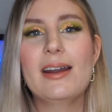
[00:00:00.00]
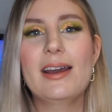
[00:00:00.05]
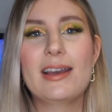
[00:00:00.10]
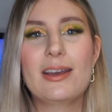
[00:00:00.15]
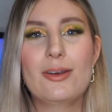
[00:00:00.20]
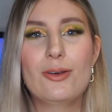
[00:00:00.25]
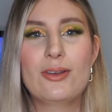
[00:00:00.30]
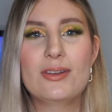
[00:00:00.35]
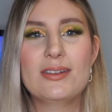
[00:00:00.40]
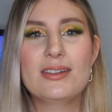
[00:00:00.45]

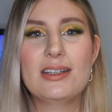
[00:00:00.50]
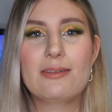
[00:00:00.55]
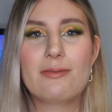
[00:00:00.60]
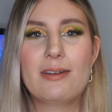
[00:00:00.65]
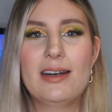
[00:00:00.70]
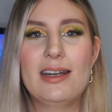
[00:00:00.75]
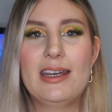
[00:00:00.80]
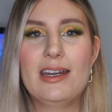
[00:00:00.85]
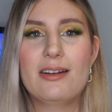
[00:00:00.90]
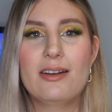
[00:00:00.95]
Like, you can see
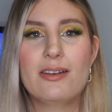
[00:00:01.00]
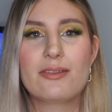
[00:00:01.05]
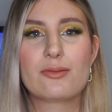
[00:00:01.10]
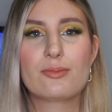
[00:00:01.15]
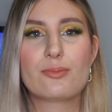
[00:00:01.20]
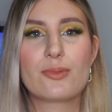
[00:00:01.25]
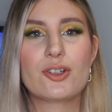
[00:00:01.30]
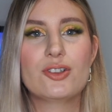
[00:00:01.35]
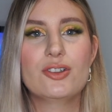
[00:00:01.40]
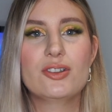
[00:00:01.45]
right here, I have
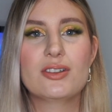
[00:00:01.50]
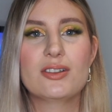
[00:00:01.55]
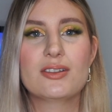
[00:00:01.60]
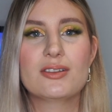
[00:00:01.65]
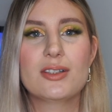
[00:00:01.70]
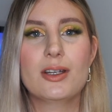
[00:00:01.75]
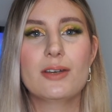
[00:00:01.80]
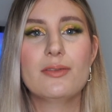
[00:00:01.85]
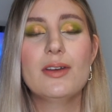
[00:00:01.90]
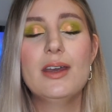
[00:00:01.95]
some brushes and
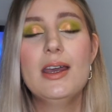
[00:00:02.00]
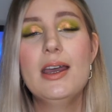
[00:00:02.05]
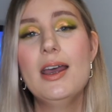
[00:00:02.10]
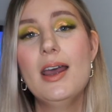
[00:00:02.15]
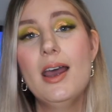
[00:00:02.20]
stuff.